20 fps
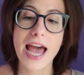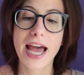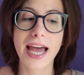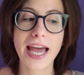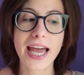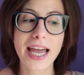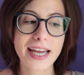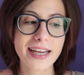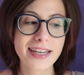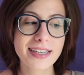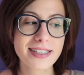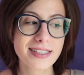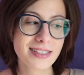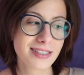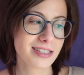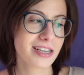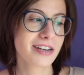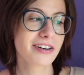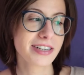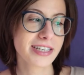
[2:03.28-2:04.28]
a
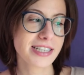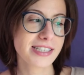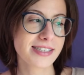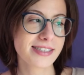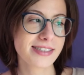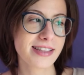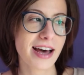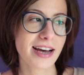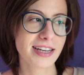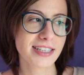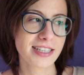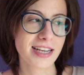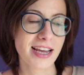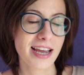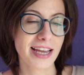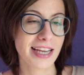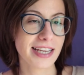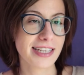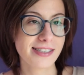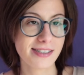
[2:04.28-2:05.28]
series that
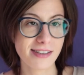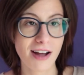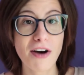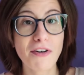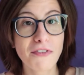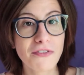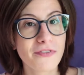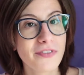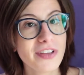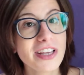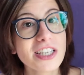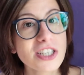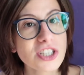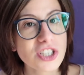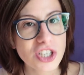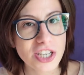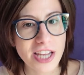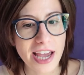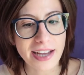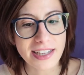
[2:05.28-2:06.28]
is not
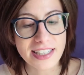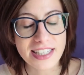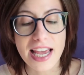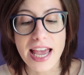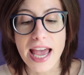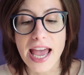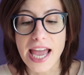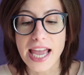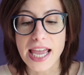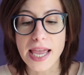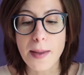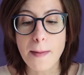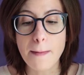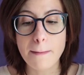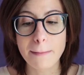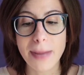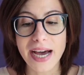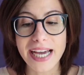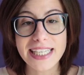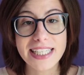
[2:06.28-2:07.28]
finished yet. It
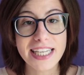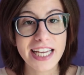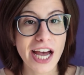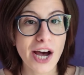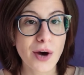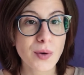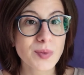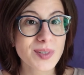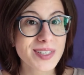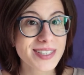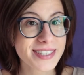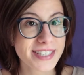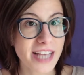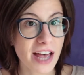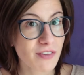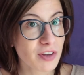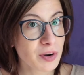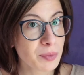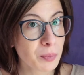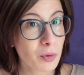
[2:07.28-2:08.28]
might count
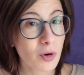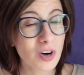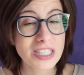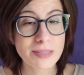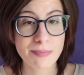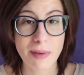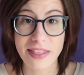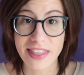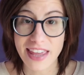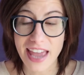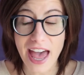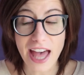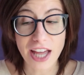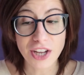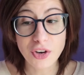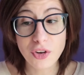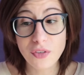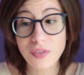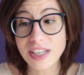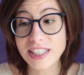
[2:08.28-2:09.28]
7 books by the
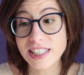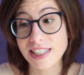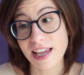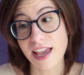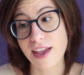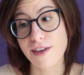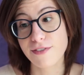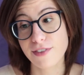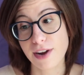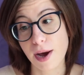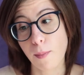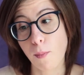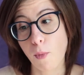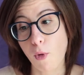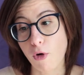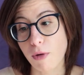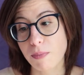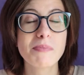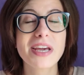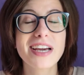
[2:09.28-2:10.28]
end of it, if not
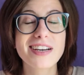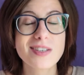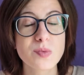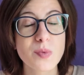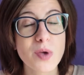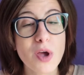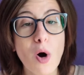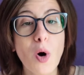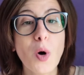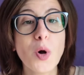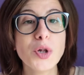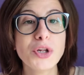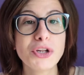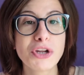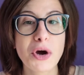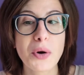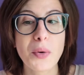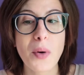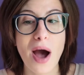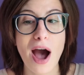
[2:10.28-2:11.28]
more, because we all
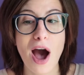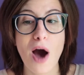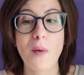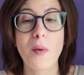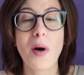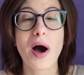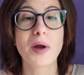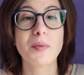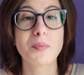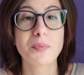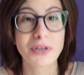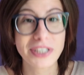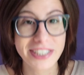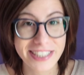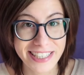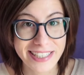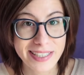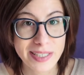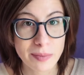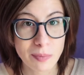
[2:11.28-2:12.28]
know how
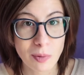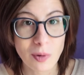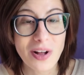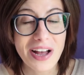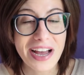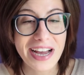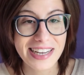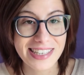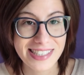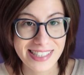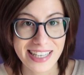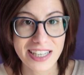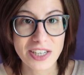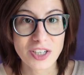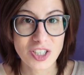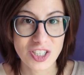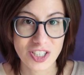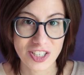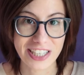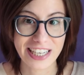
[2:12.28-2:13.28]
unpredictable
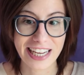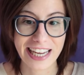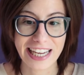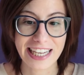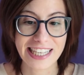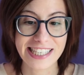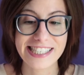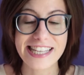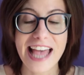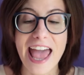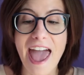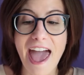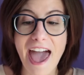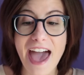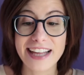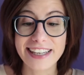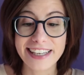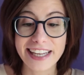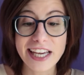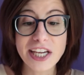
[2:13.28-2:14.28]
Sanderson is,
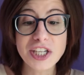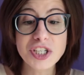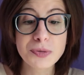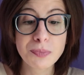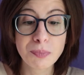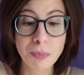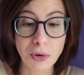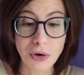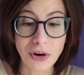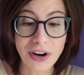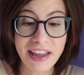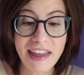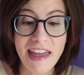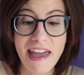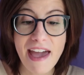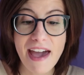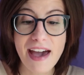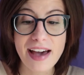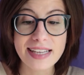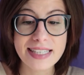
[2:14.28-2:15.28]
and each book
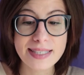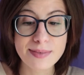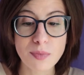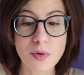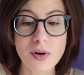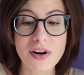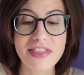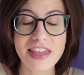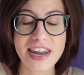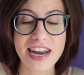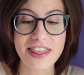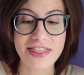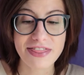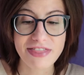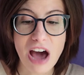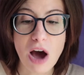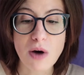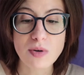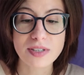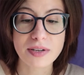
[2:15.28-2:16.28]
has more than
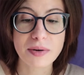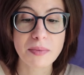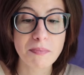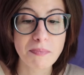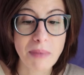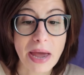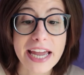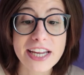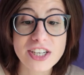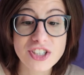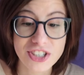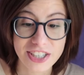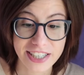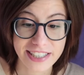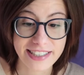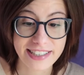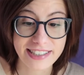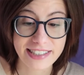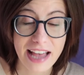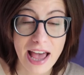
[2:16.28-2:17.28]
1,000 pages.